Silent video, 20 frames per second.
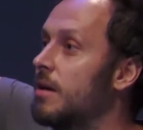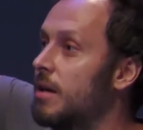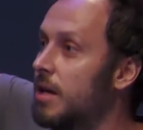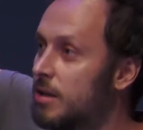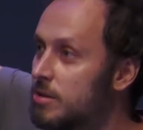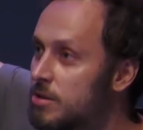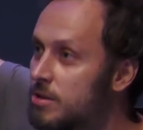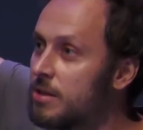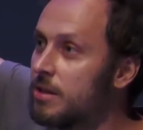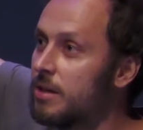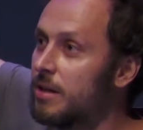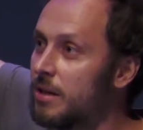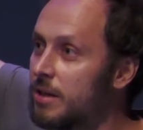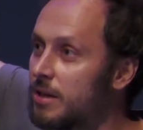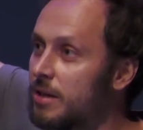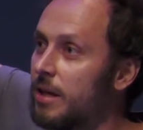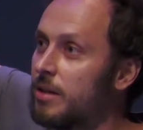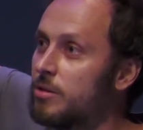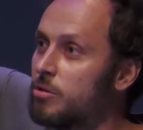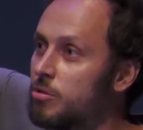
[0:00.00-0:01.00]
in
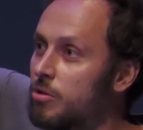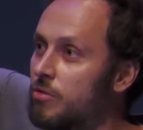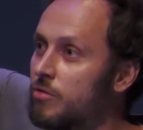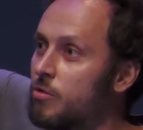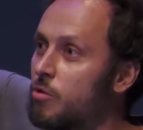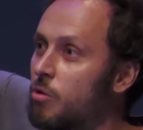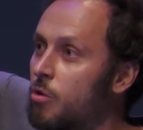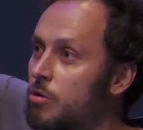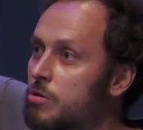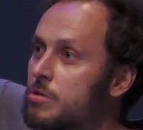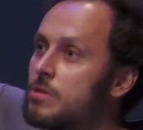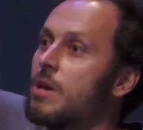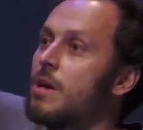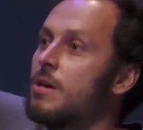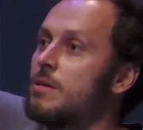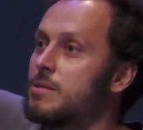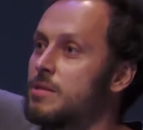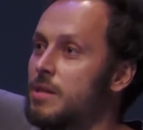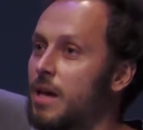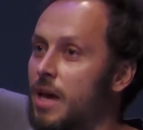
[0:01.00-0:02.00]
Cyrillic letter, of course,
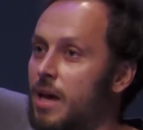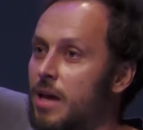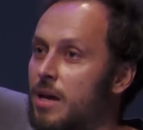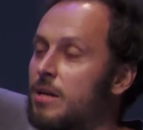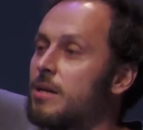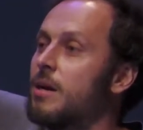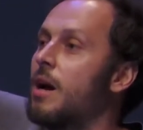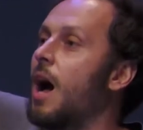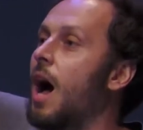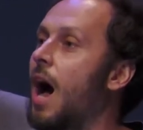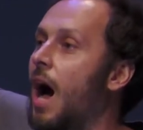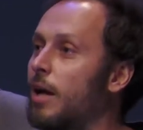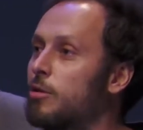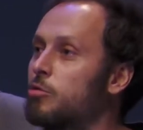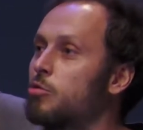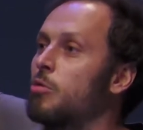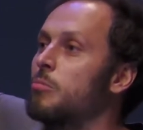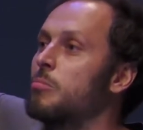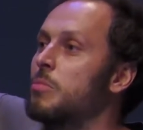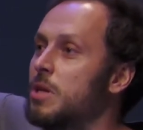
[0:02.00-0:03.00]
saying
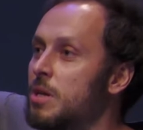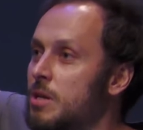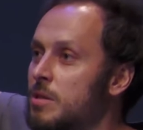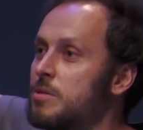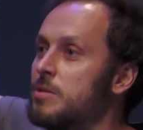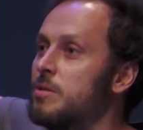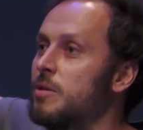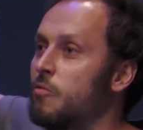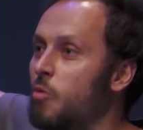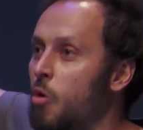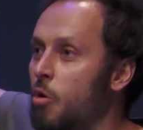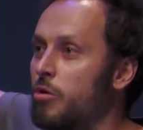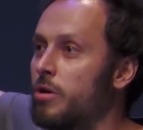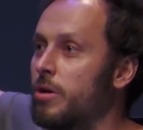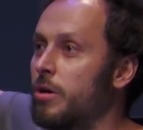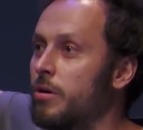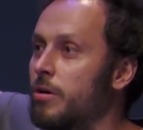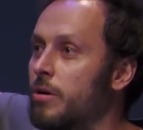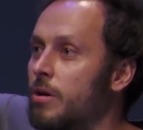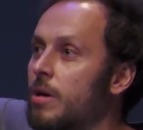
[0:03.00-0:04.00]
atom is the
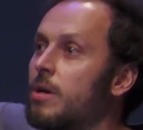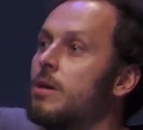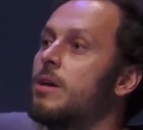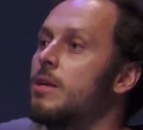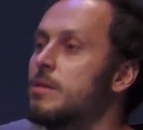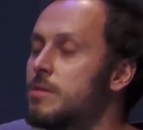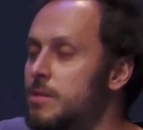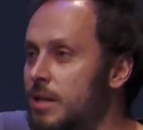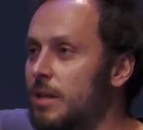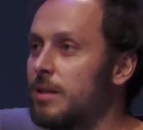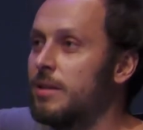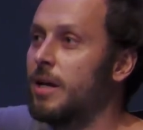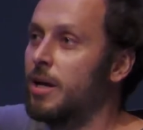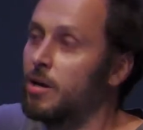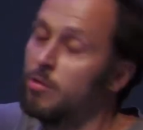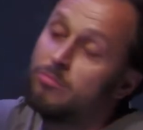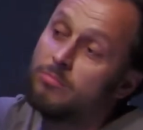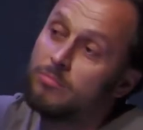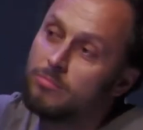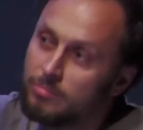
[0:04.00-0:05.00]
worker. It's still
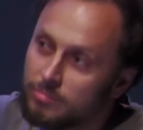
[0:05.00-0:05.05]
there.